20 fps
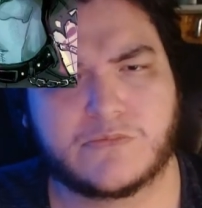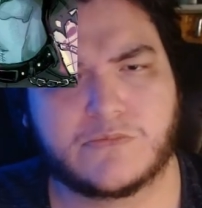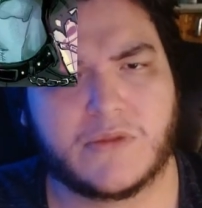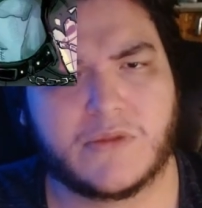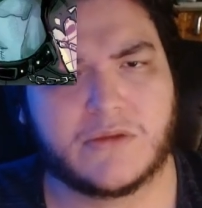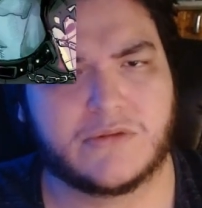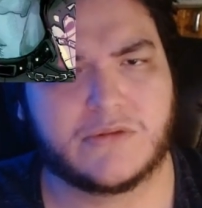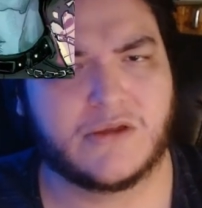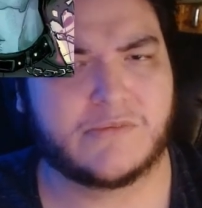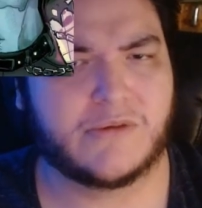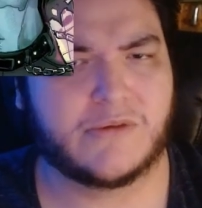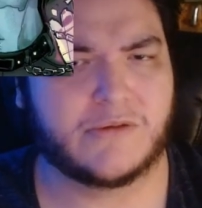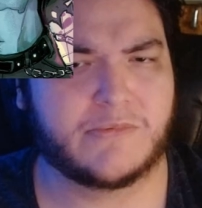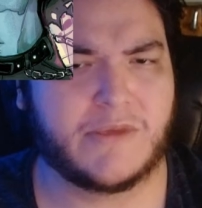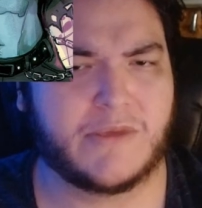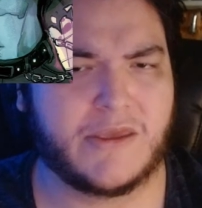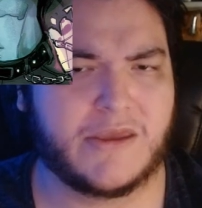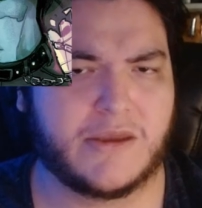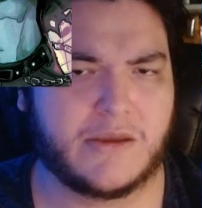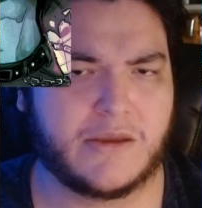Lobo
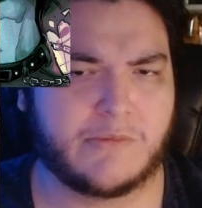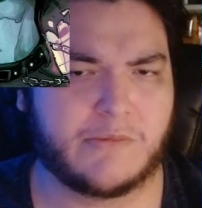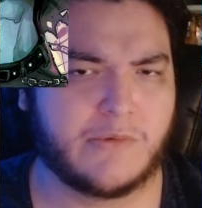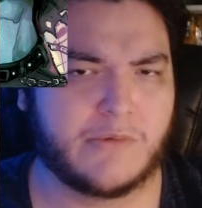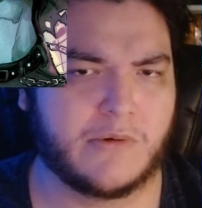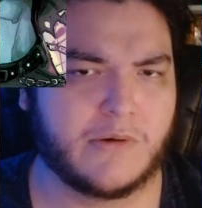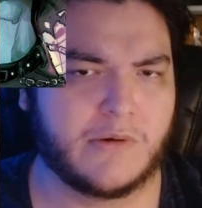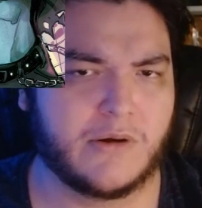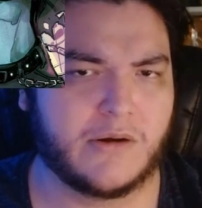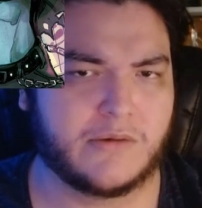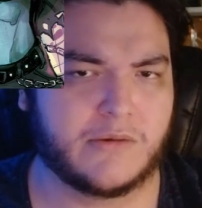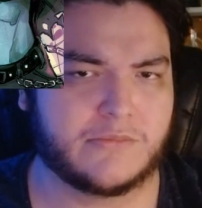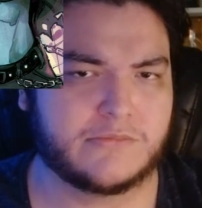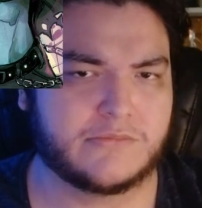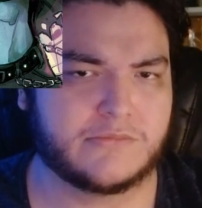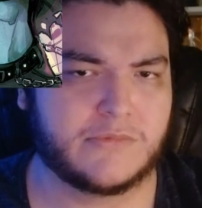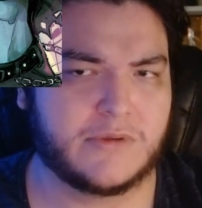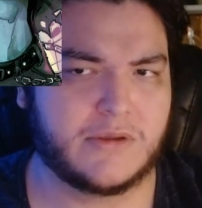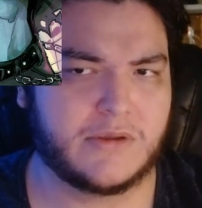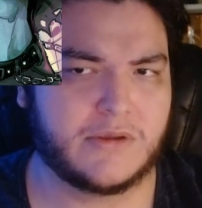being a more
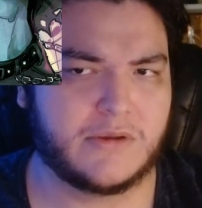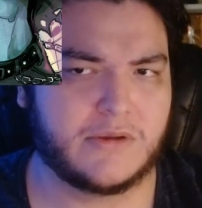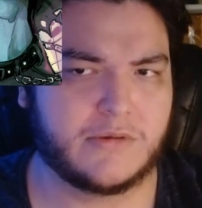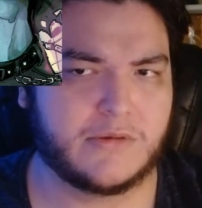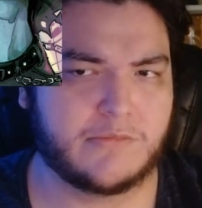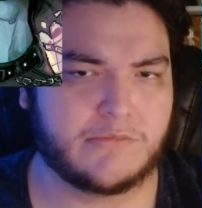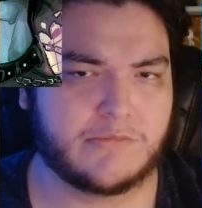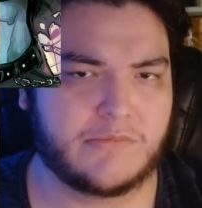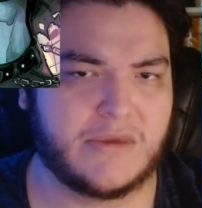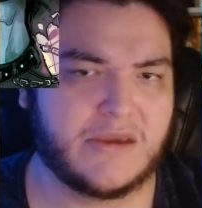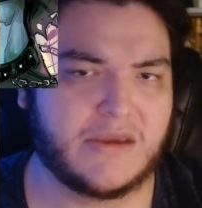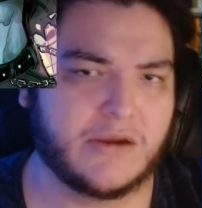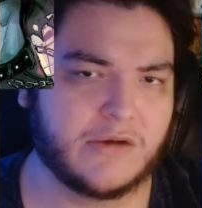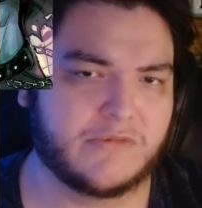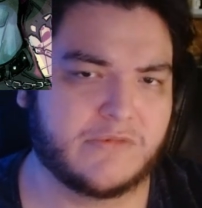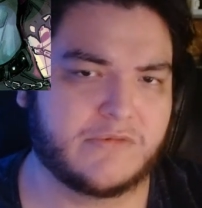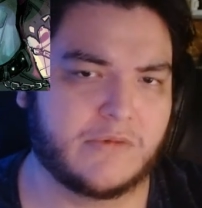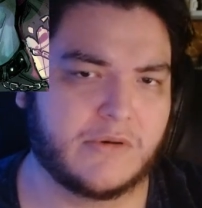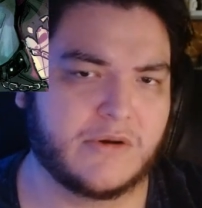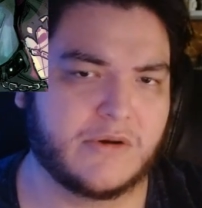meager
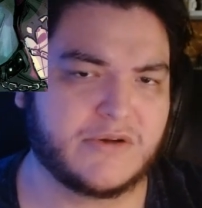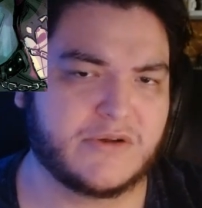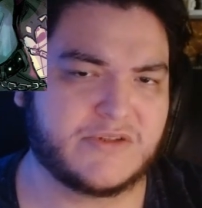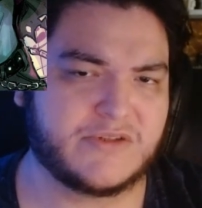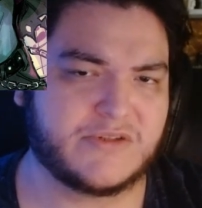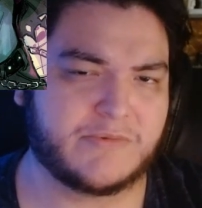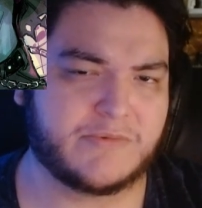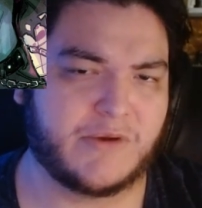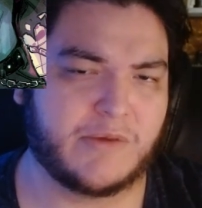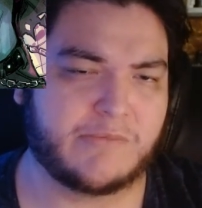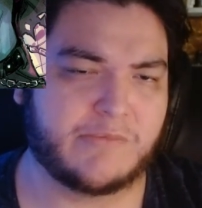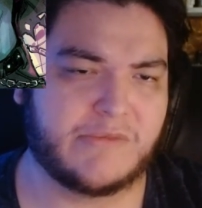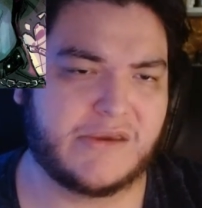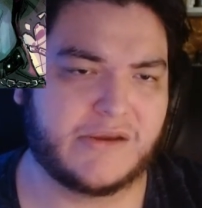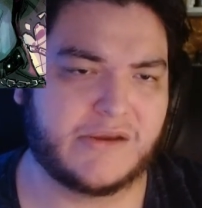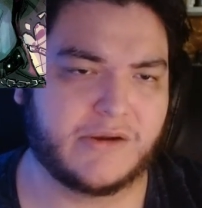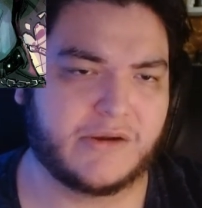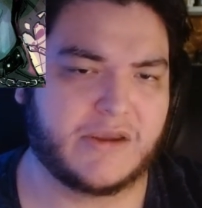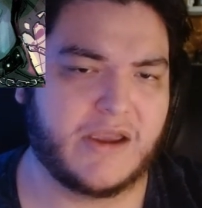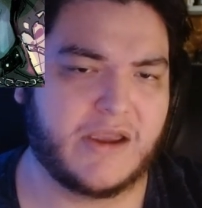force, a
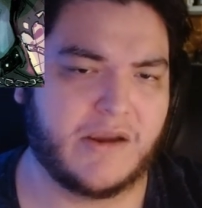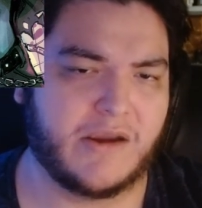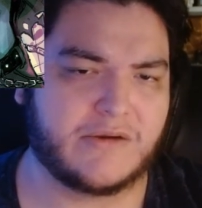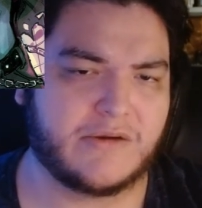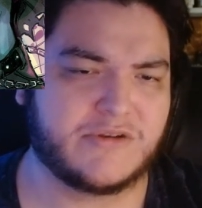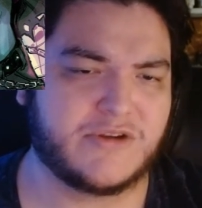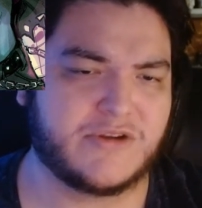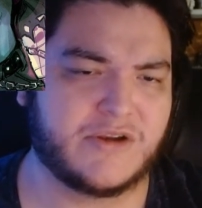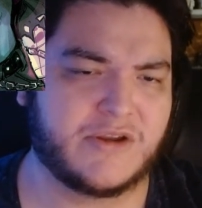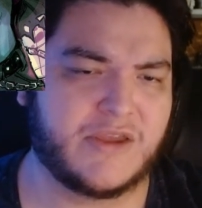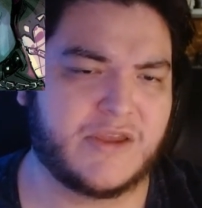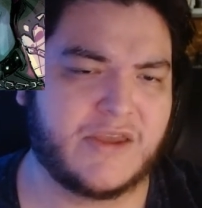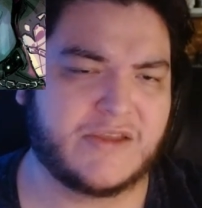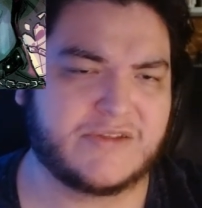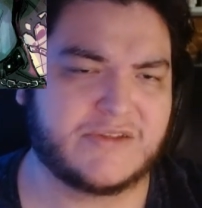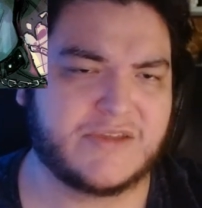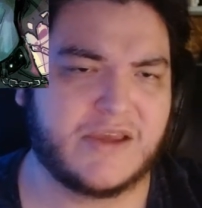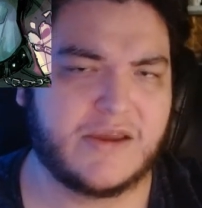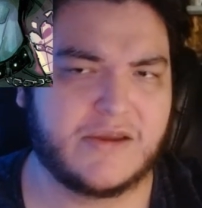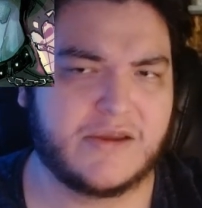meager character. He's
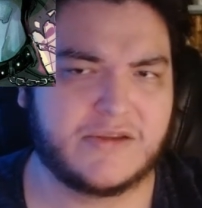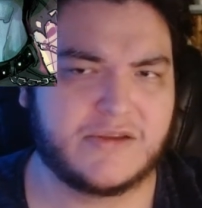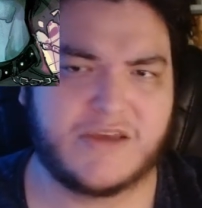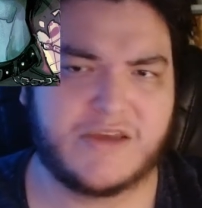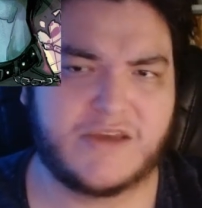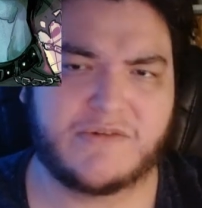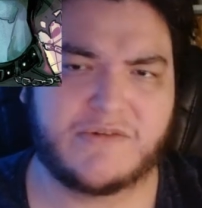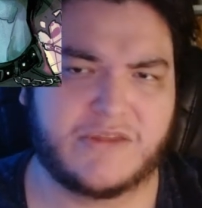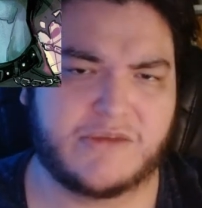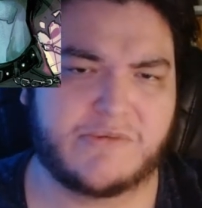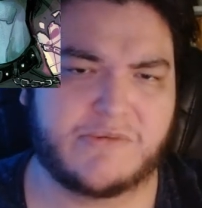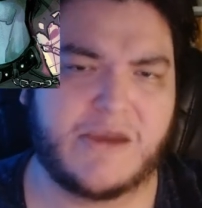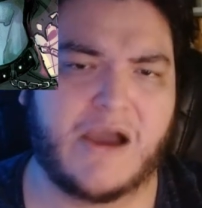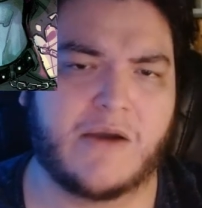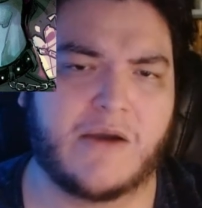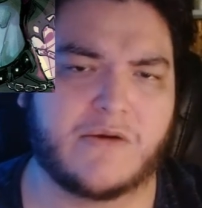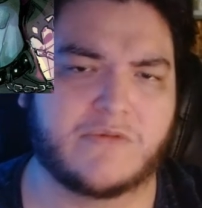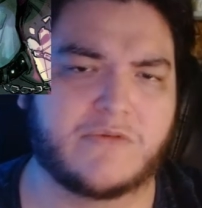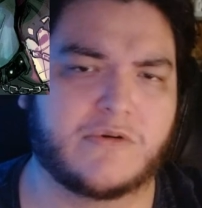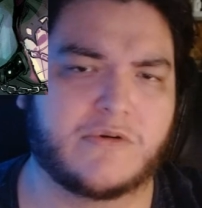definitely
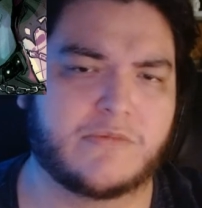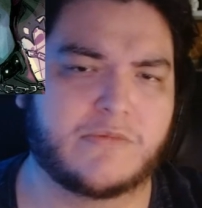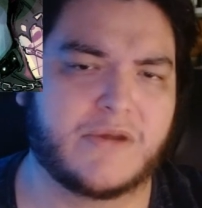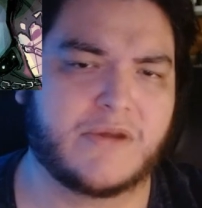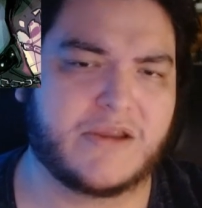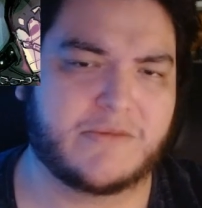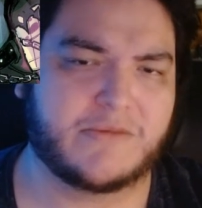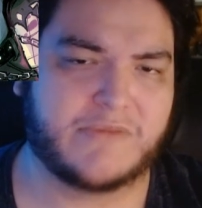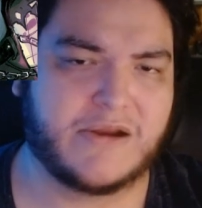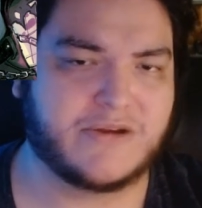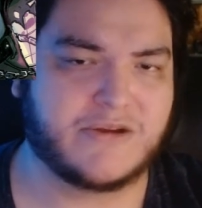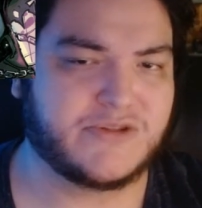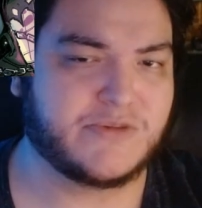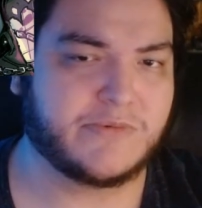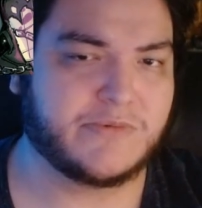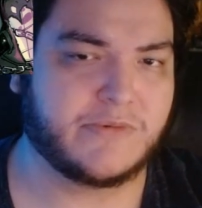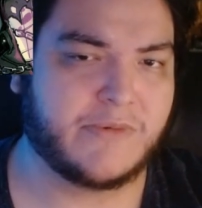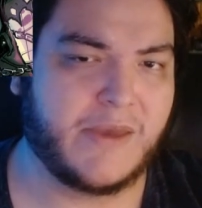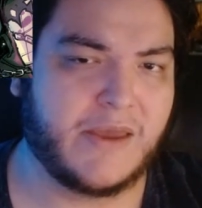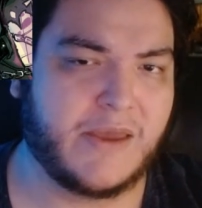powerful, but compared to
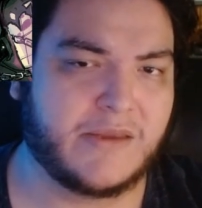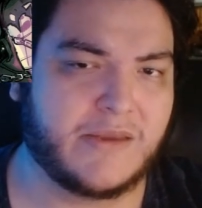Superman,